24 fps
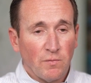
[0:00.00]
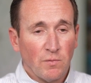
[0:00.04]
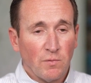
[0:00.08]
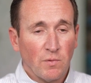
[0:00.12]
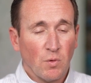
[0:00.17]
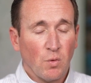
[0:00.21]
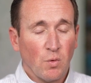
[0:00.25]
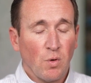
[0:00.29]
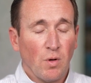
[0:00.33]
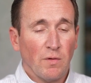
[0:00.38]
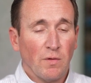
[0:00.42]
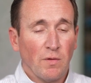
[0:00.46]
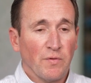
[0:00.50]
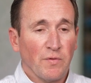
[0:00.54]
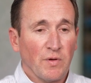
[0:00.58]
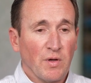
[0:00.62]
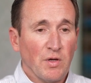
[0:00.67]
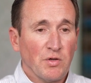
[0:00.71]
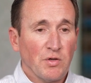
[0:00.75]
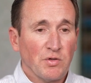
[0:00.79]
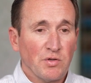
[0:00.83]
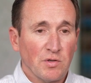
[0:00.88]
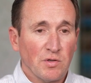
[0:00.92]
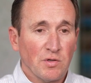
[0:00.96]
the
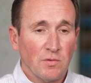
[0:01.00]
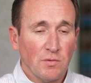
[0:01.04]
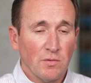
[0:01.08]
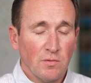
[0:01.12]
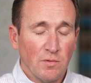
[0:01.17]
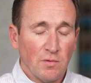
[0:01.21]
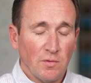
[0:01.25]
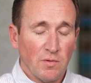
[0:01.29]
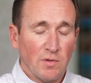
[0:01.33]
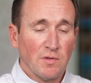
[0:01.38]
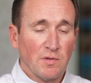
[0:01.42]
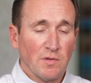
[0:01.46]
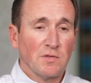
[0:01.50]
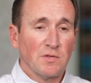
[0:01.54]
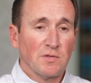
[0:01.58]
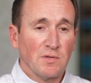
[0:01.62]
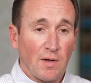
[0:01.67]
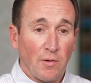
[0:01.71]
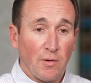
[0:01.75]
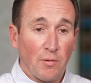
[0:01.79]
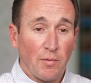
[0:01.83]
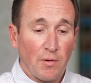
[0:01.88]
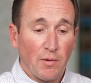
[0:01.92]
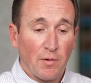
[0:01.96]
qualification that's
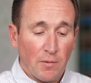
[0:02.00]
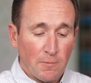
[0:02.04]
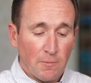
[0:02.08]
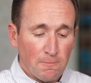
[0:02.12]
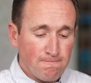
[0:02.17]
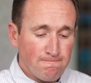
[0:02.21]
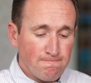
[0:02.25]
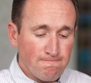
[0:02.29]
out there.